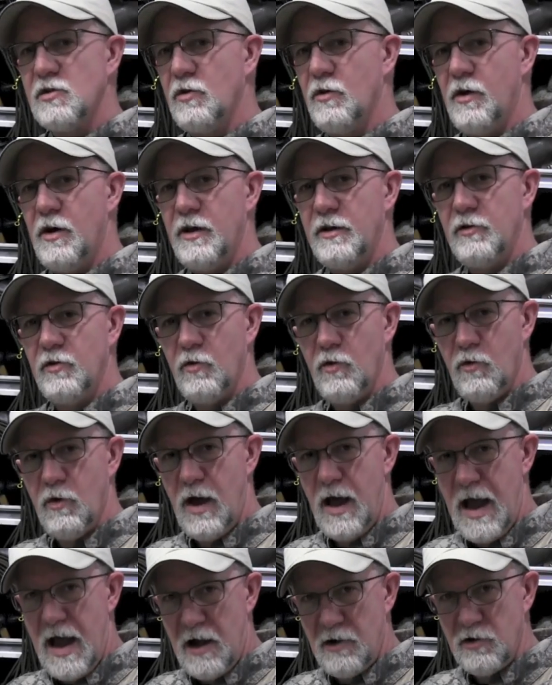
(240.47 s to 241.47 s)
on
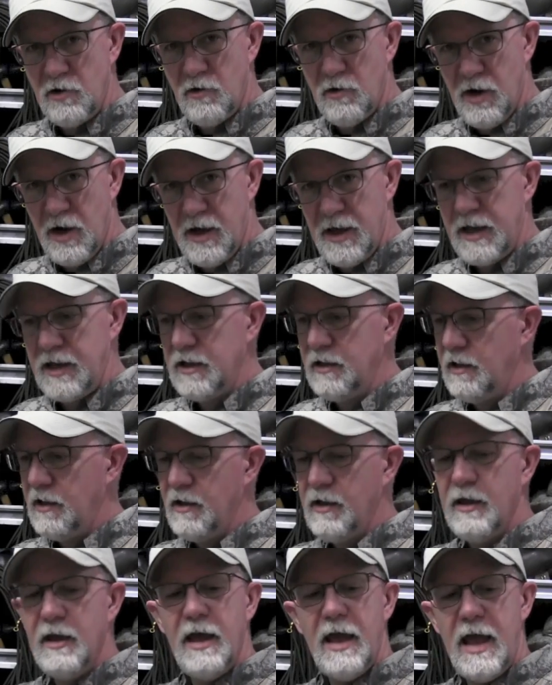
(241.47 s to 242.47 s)
how you're hunting
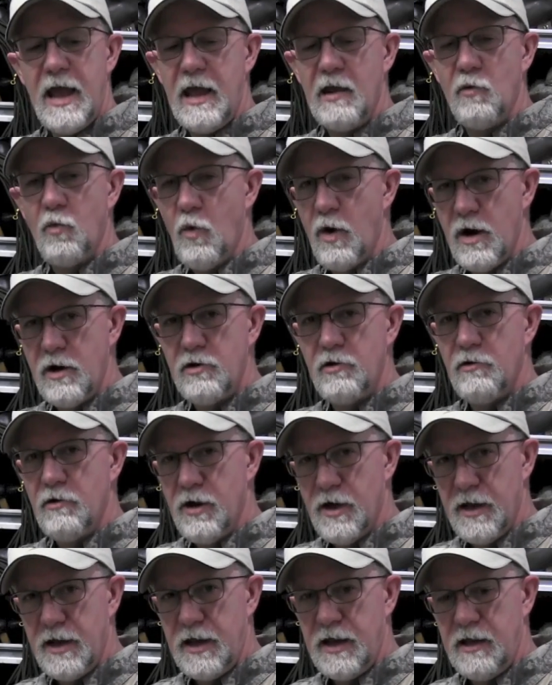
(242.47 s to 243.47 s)
and where you're
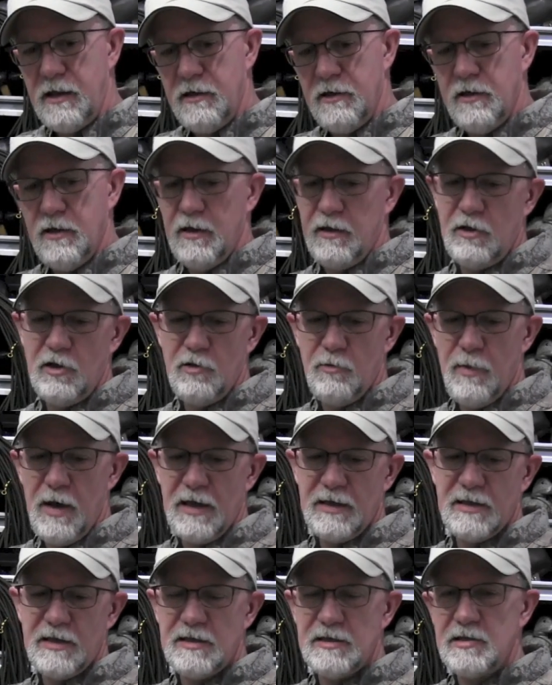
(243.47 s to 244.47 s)
hunting. You can
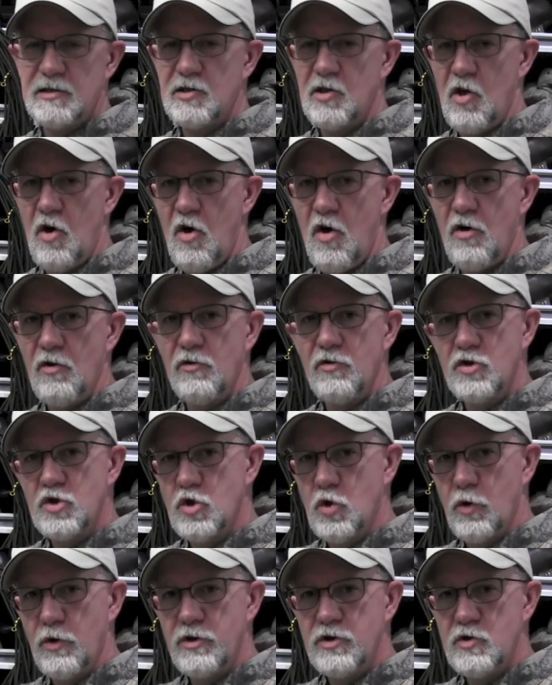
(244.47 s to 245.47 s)
make these as long or
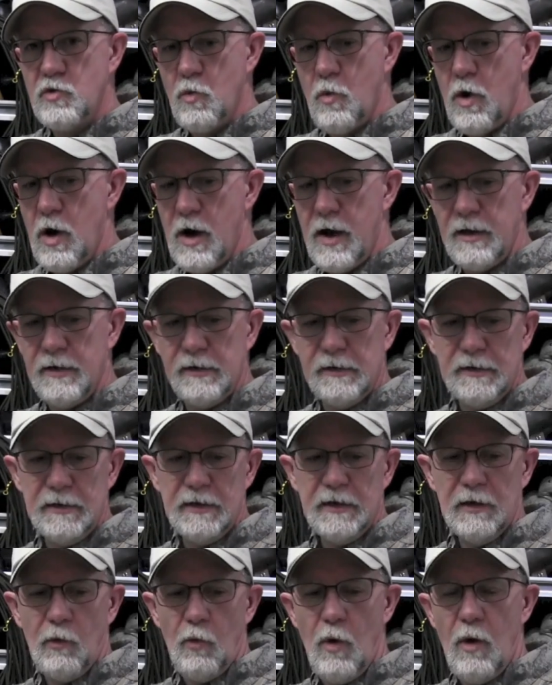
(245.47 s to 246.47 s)
short as you want.
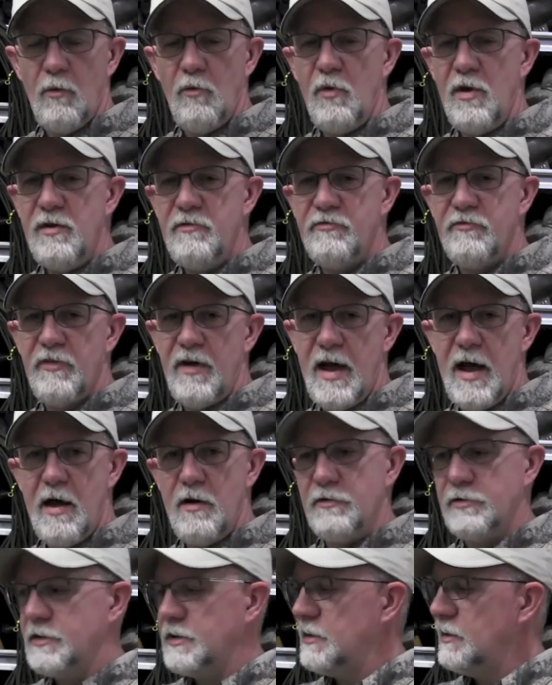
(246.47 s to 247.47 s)
What we
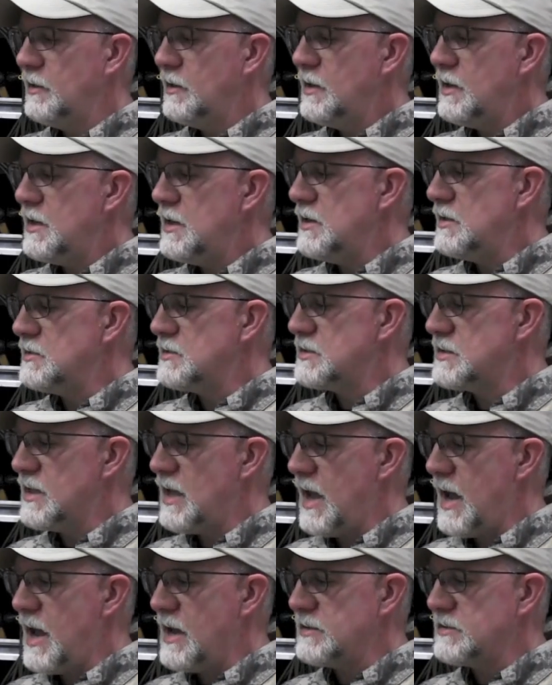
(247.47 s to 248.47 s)
found is
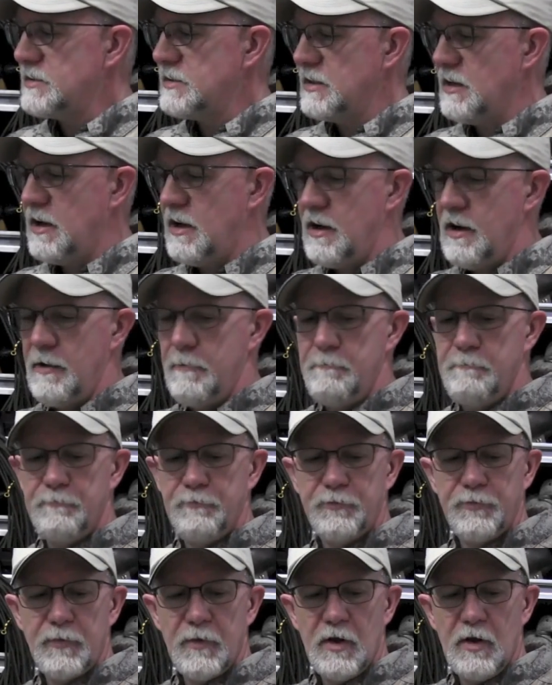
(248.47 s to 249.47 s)
that
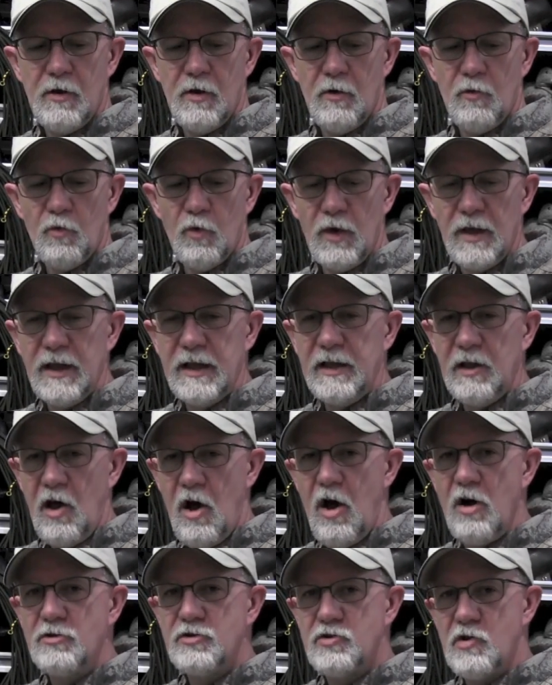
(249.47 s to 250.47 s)
really
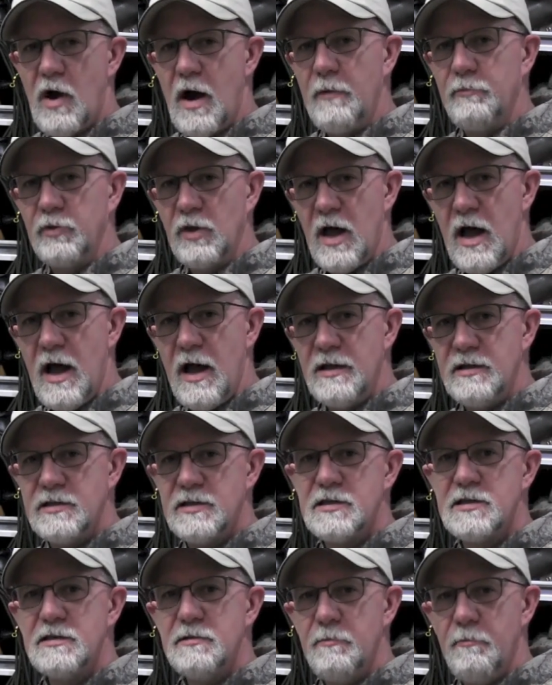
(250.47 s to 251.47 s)
long drop
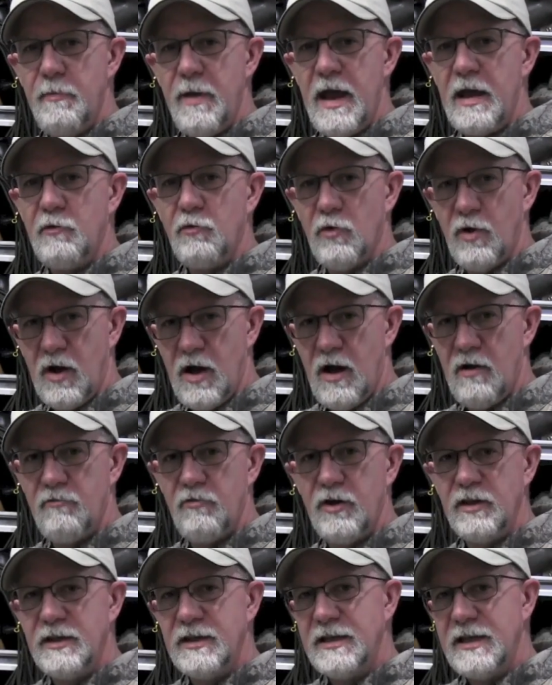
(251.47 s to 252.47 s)
lines make
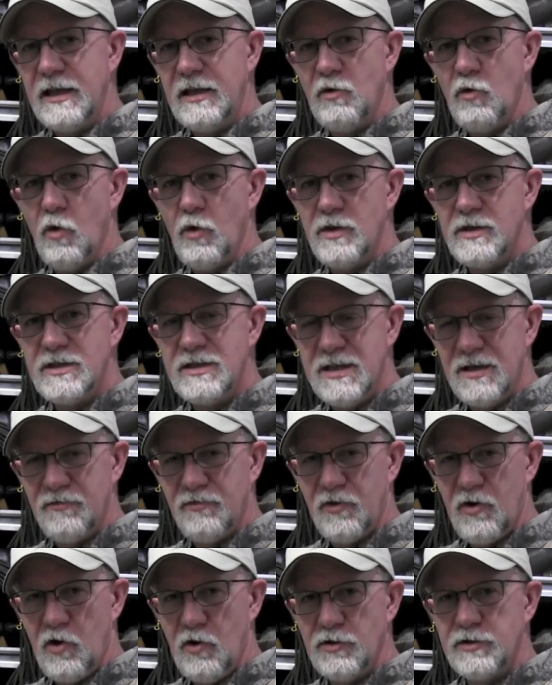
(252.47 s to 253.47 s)
recovering the decoys
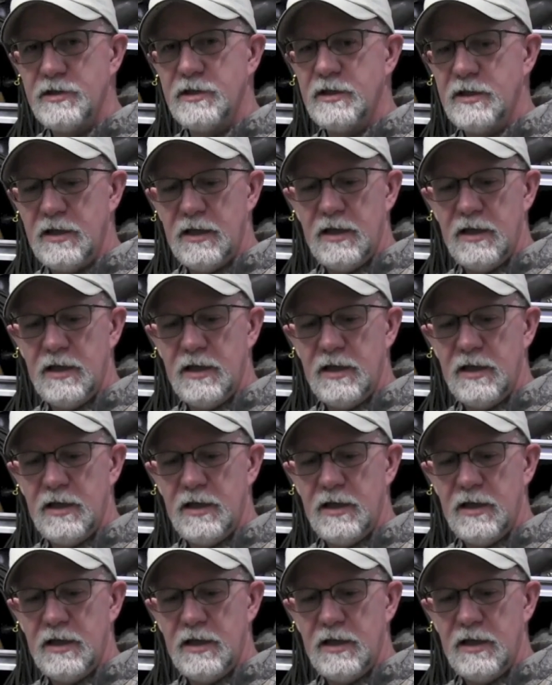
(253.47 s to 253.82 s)
difficult